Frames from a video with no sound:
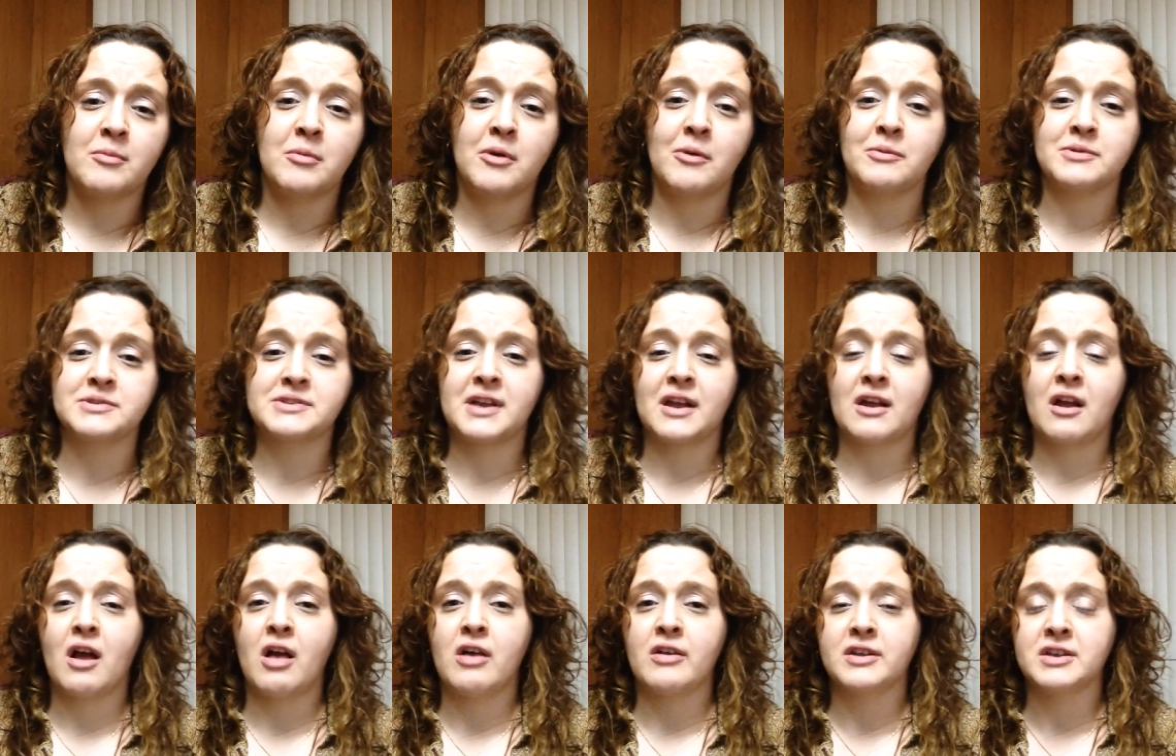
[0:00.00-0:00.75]
It was
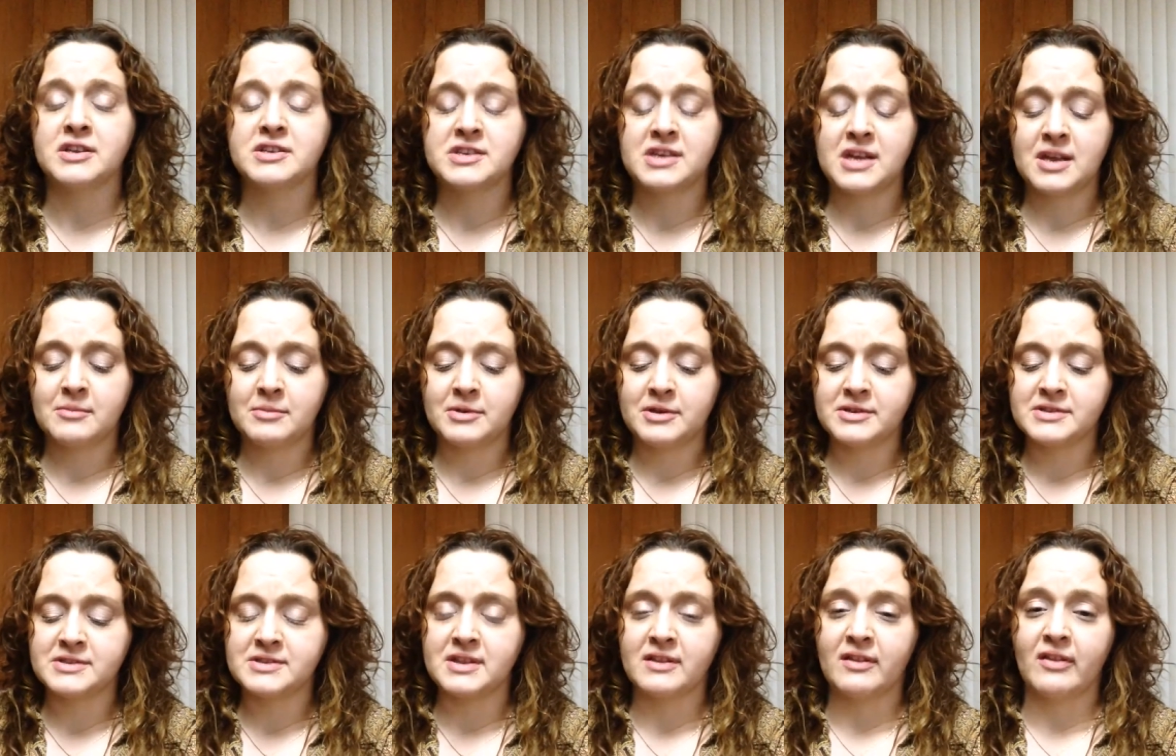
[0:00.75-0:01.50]
like all in a
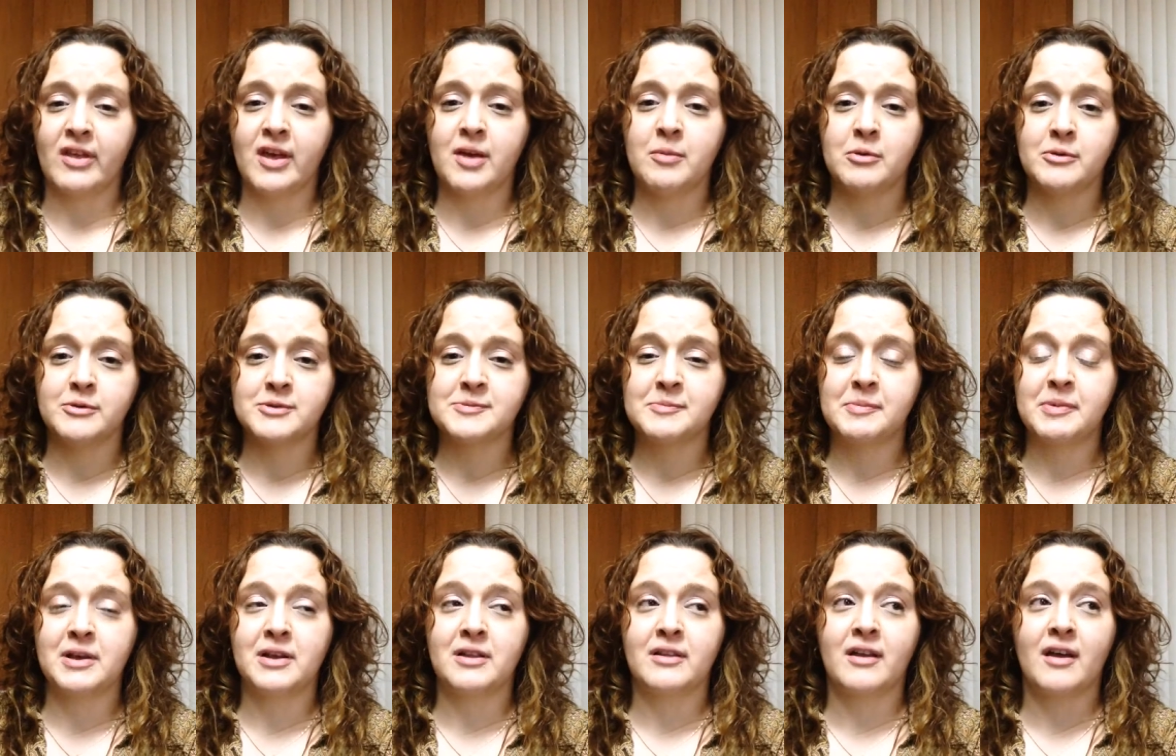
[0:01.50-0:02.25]
shambles and the label was
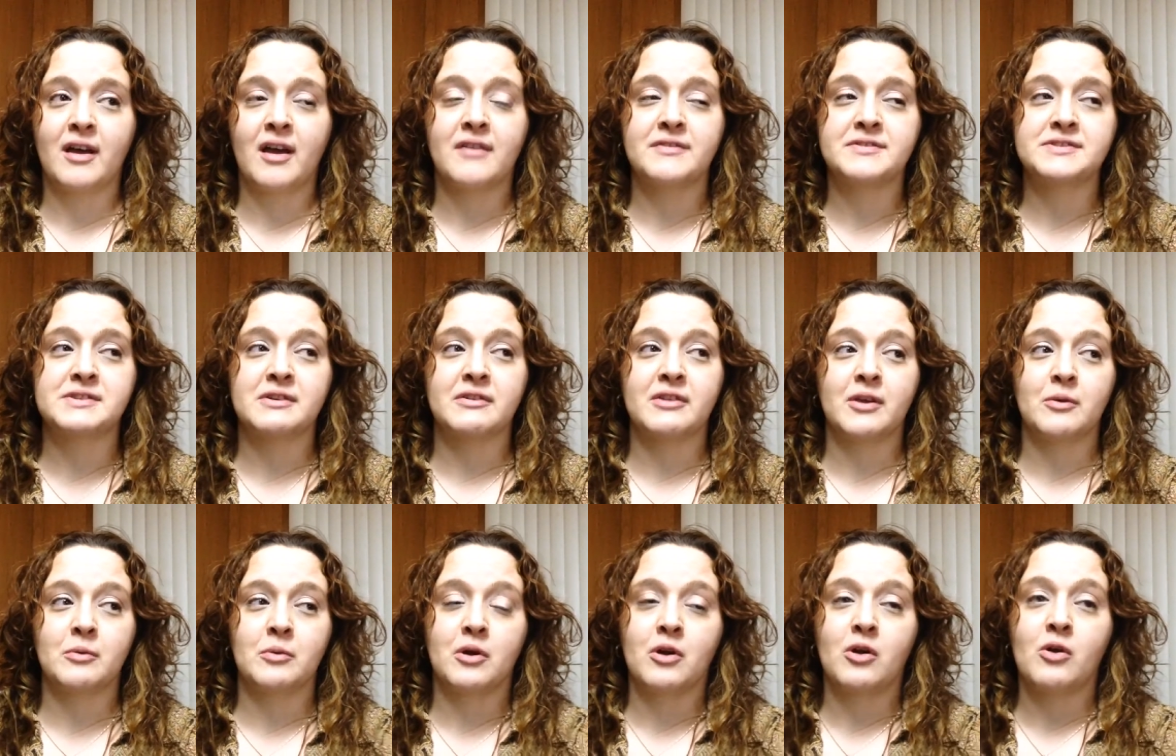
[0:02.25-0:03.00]
peeled off, so they
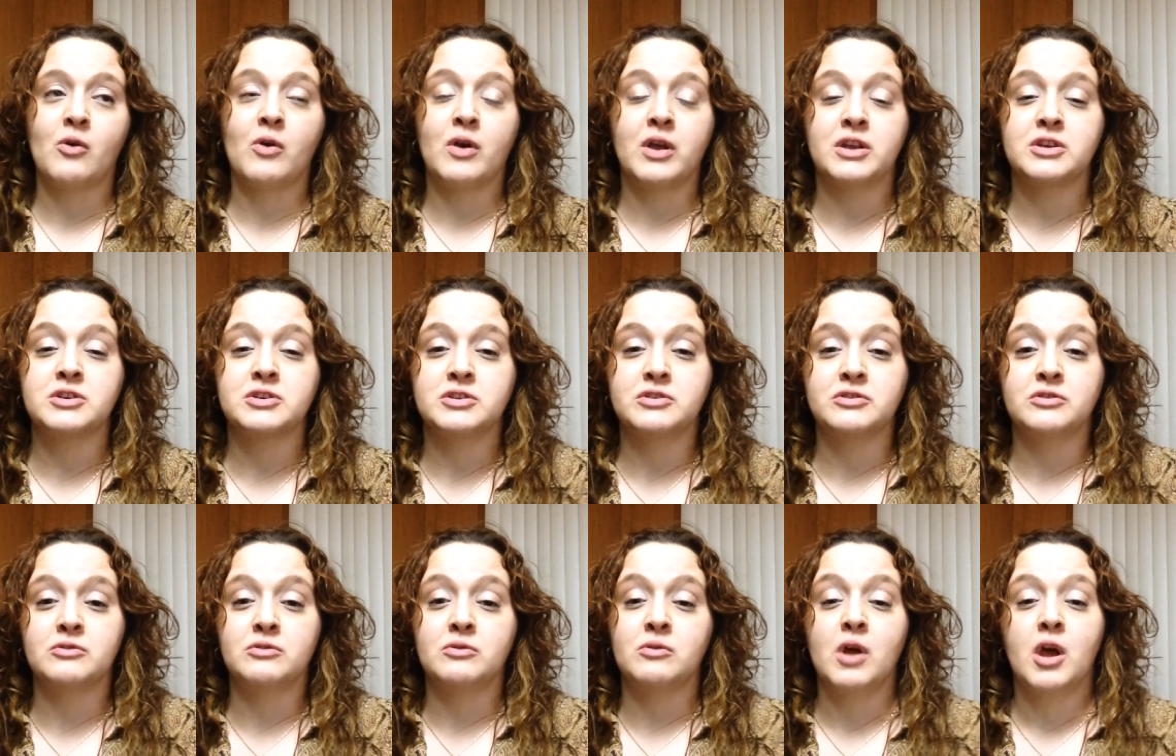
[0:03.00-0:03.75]
were going
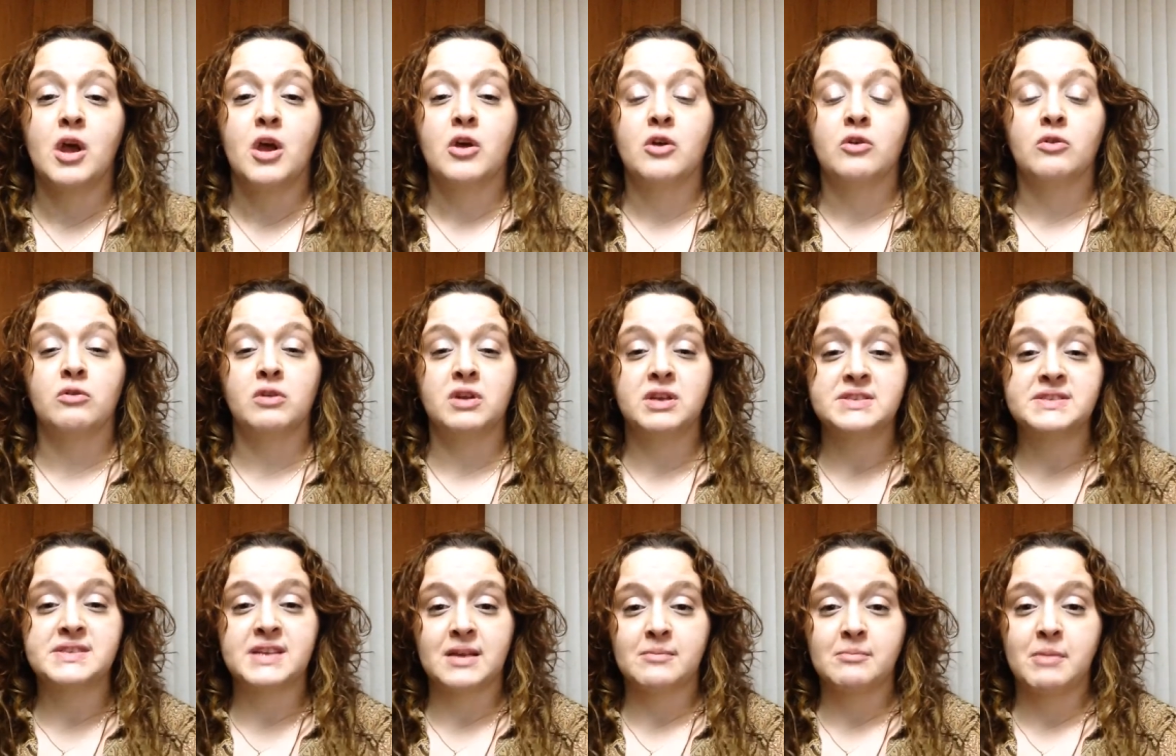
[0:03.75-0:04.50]
to
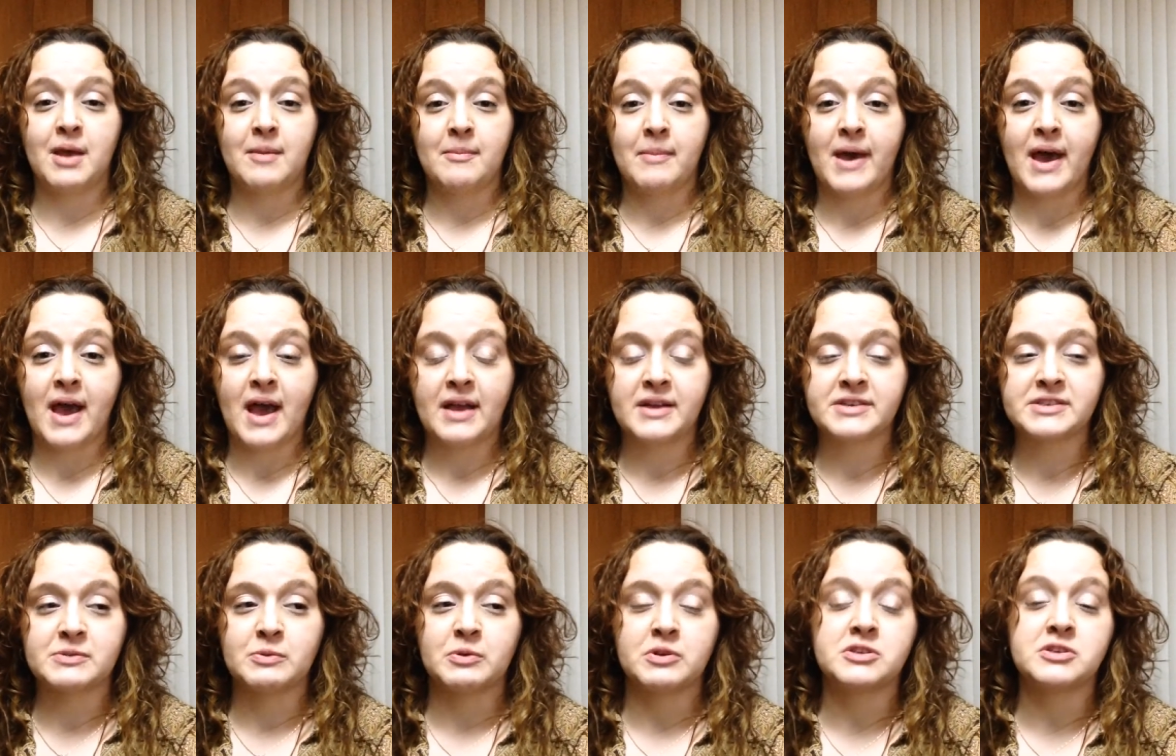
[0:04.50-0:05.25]
resend my
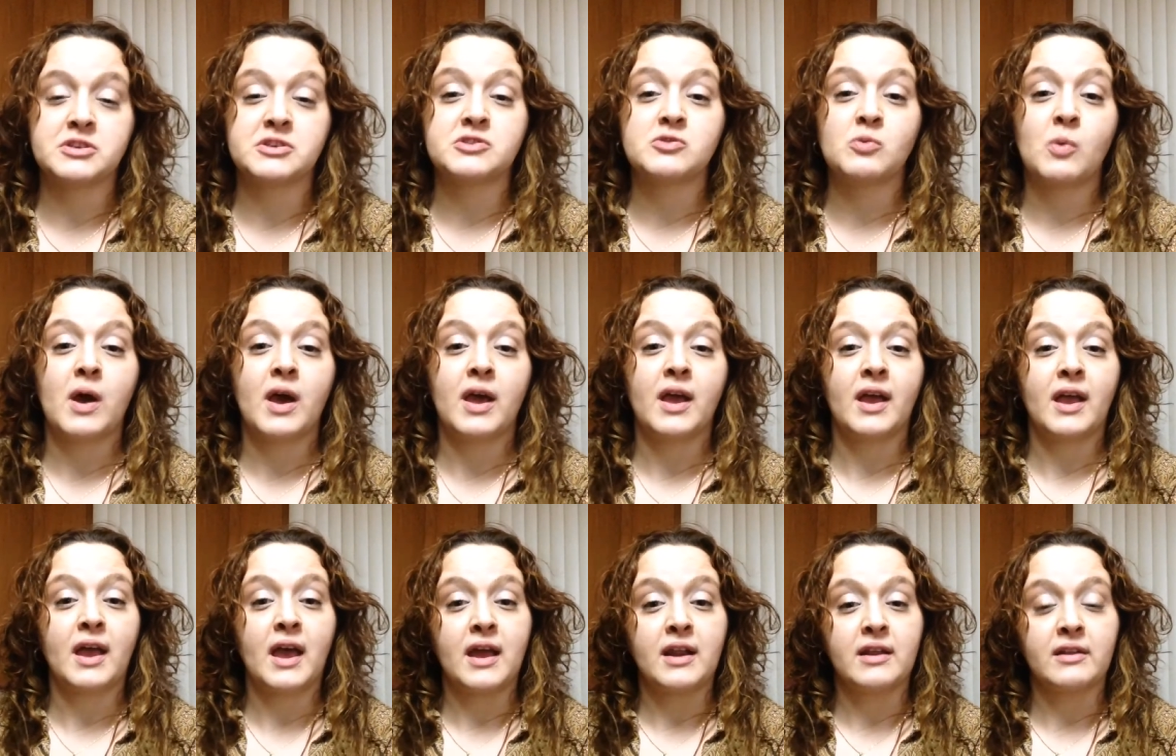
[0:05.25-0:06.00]
box, which is why
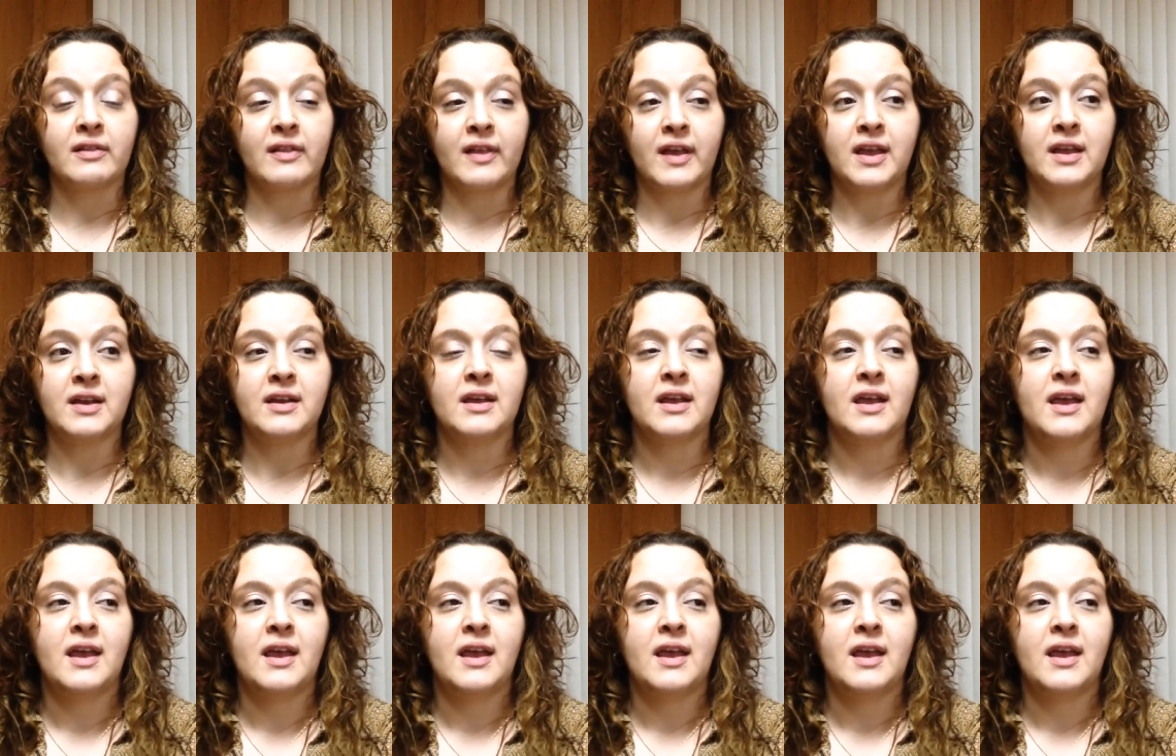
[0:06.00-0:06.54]
I got it late,